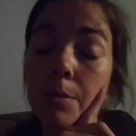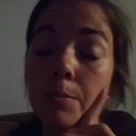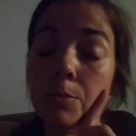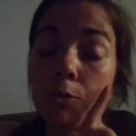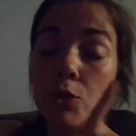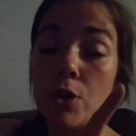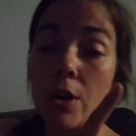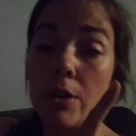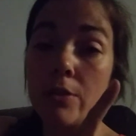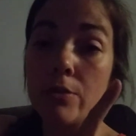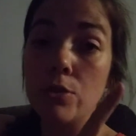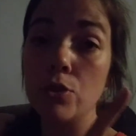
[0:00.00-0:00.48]

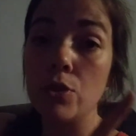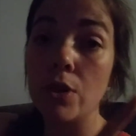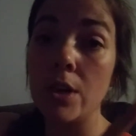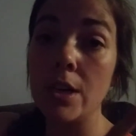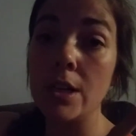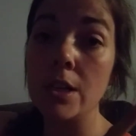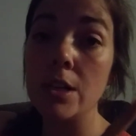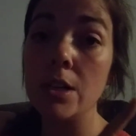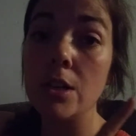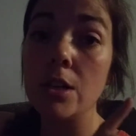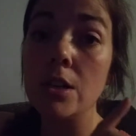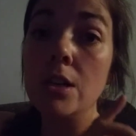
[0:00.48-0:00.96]
travel
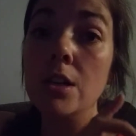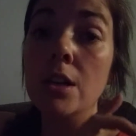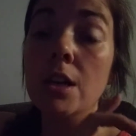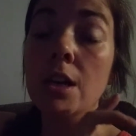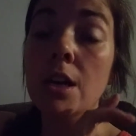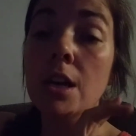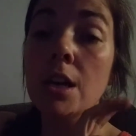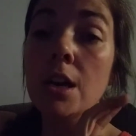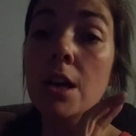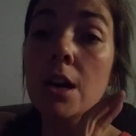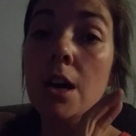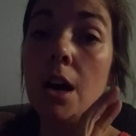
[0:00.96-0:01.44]
trailer,
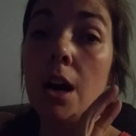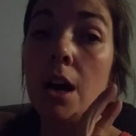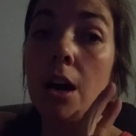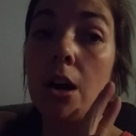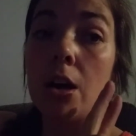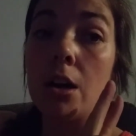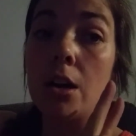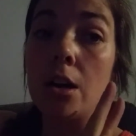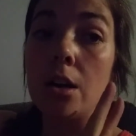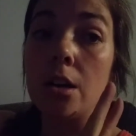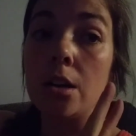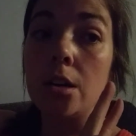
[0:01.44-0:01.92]

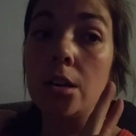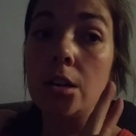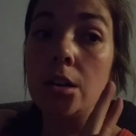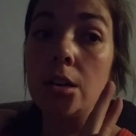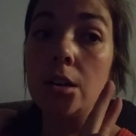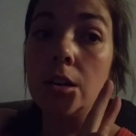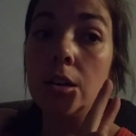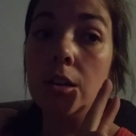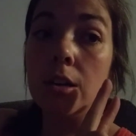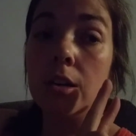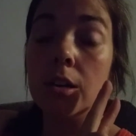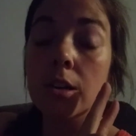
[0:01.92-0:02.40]

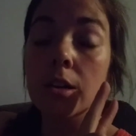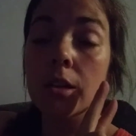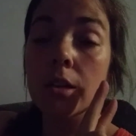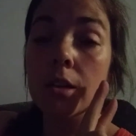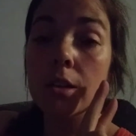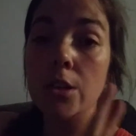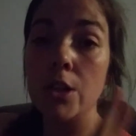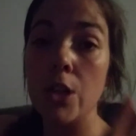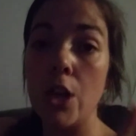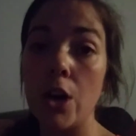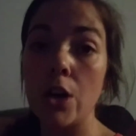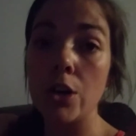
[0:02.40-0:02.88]
our
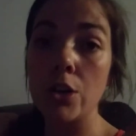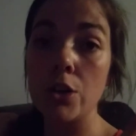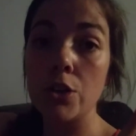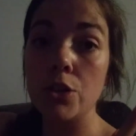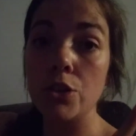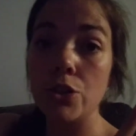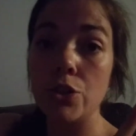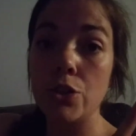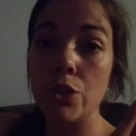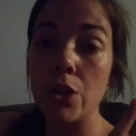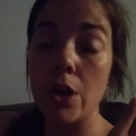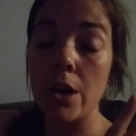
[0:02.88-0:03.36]

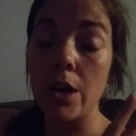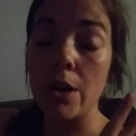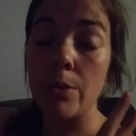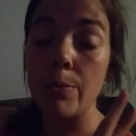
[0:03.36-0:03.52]
large,